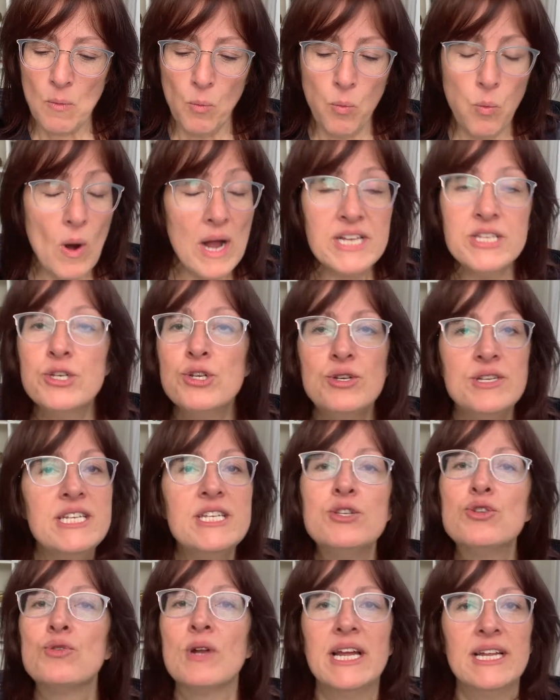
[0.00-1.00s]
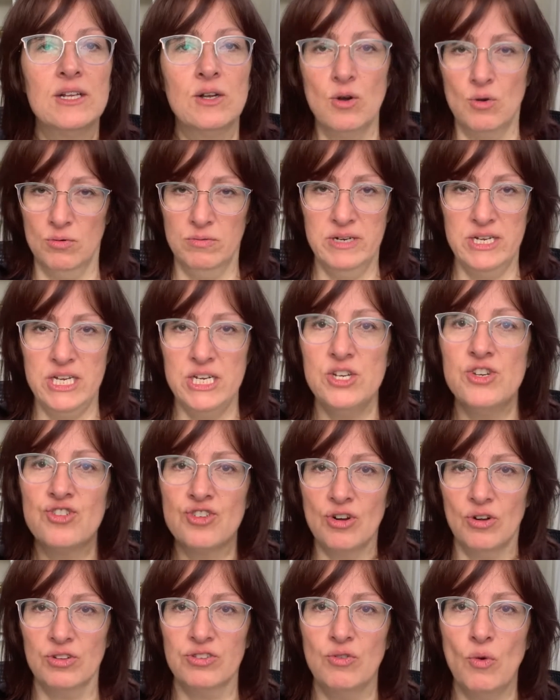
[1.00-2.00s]
What do you need to let go? In
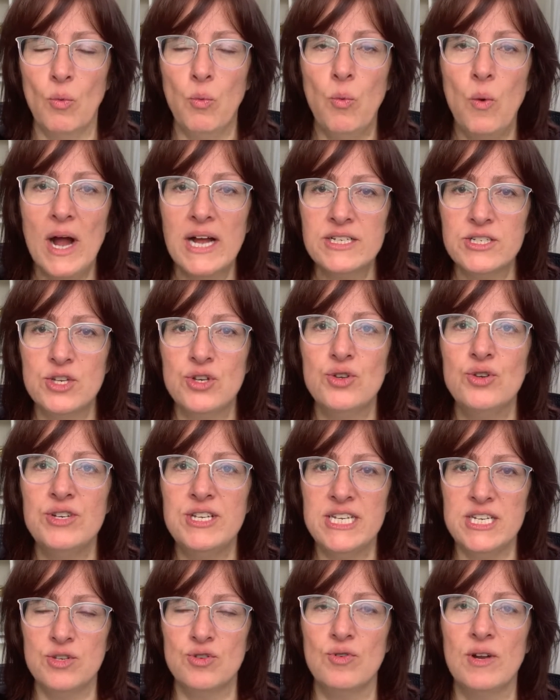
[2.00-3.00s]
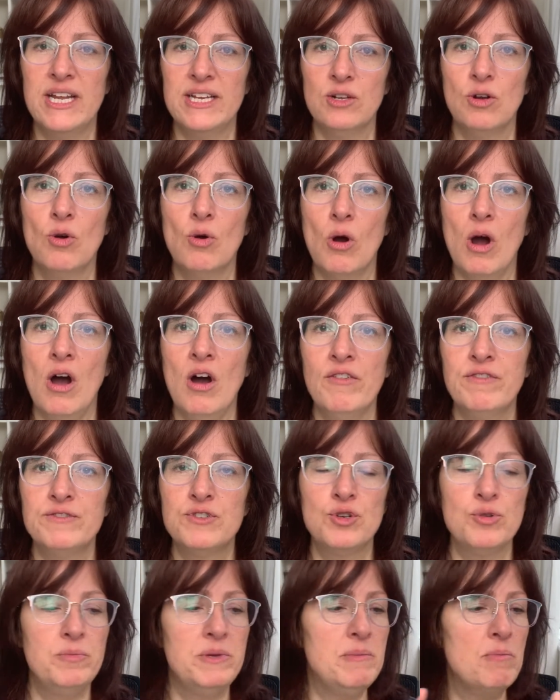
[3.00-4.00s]
short, what do you need to let go of
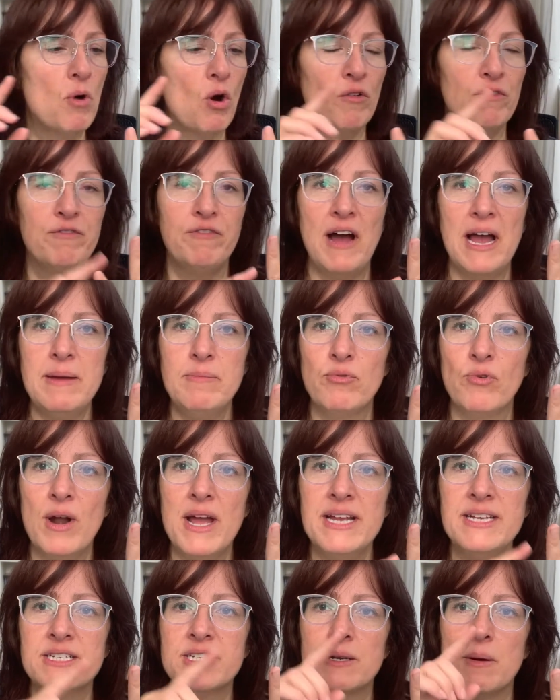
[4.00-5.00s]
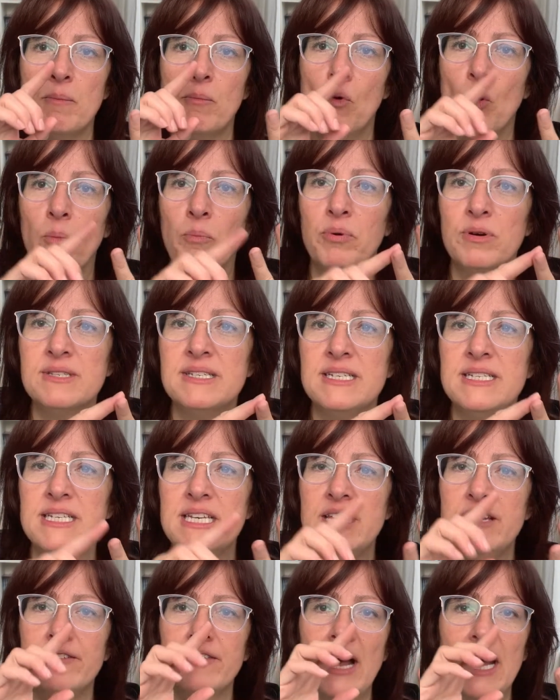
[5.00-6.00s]
to be more vibrant, more
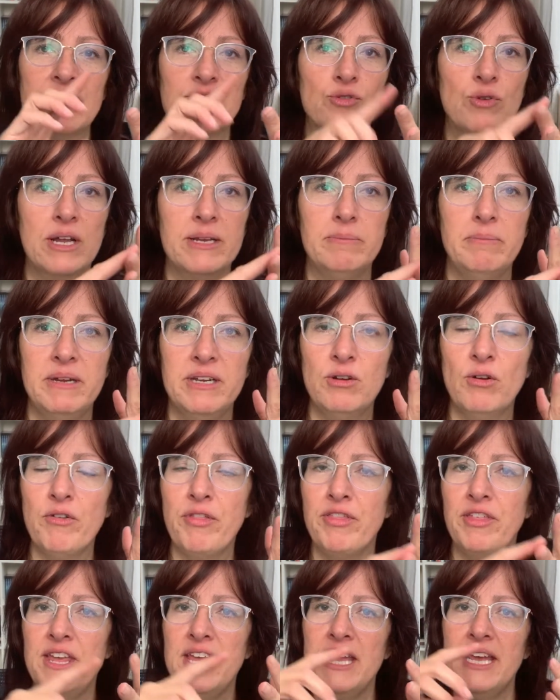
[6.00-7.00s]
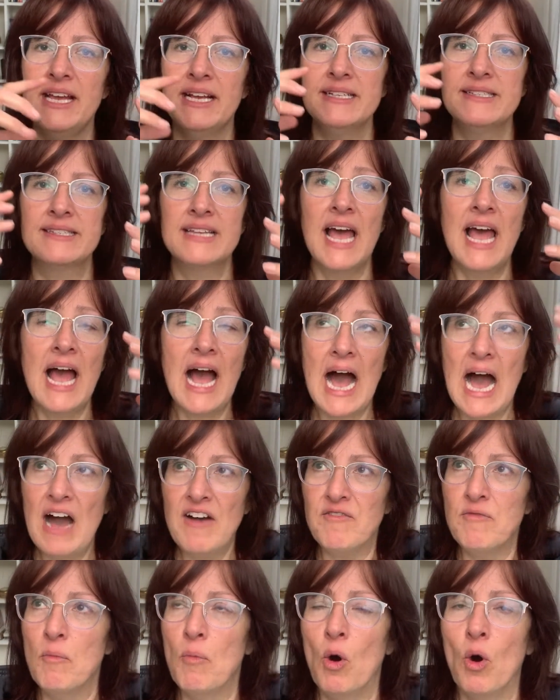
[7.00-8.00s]
positive, attract better things,
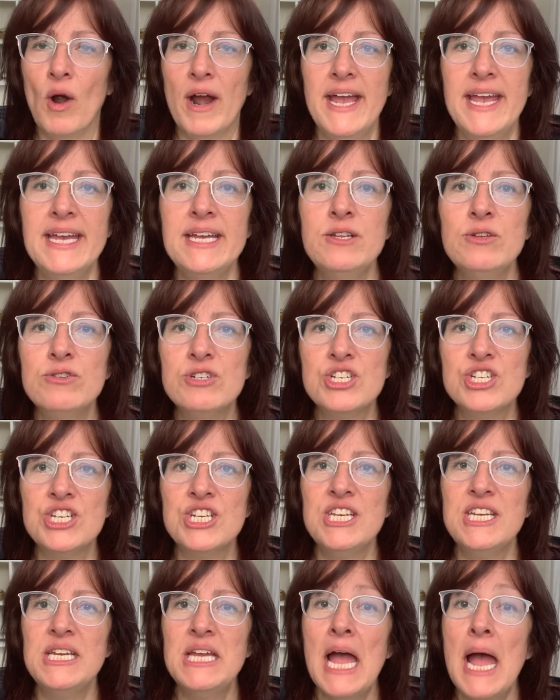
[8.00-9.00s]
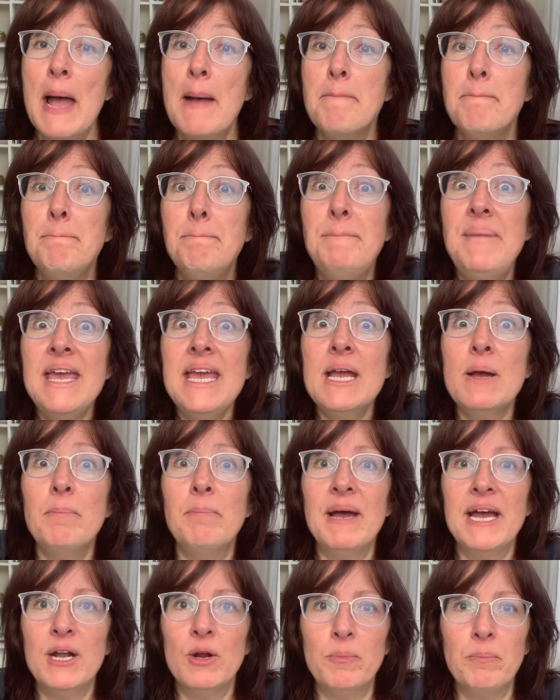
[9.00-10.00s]
have more energy, be a
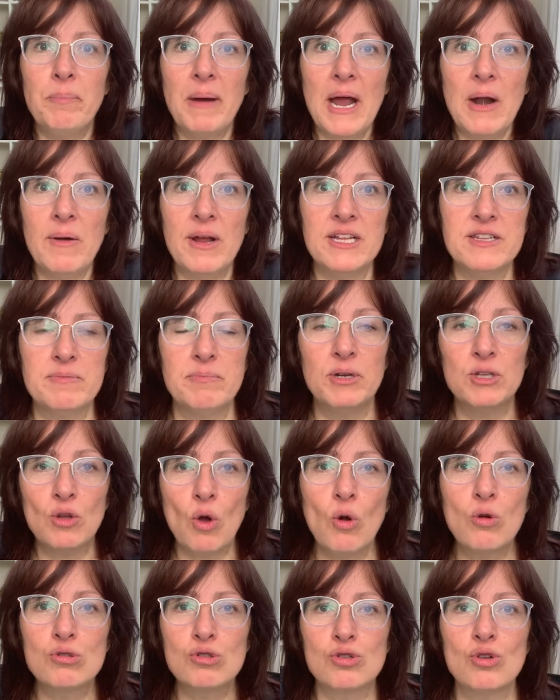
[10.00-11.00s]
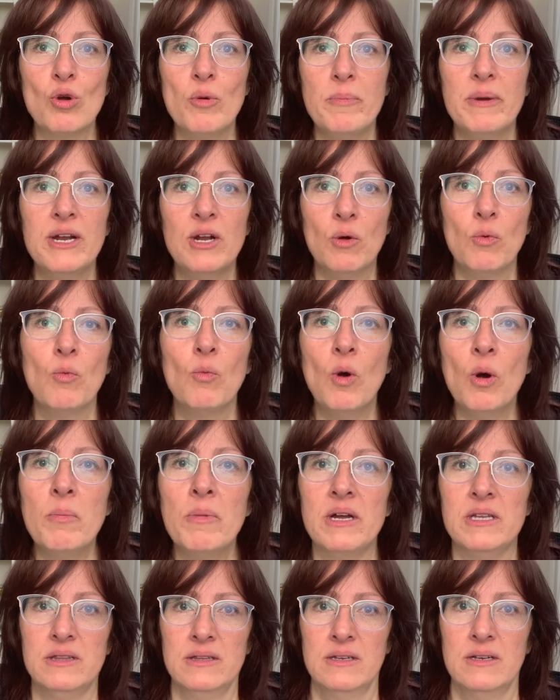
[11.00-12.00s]
better parent, but also a better
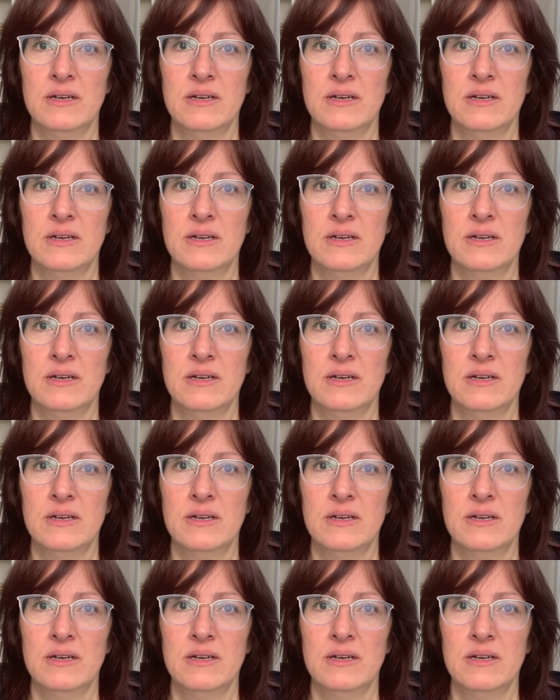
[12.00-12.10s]
woman?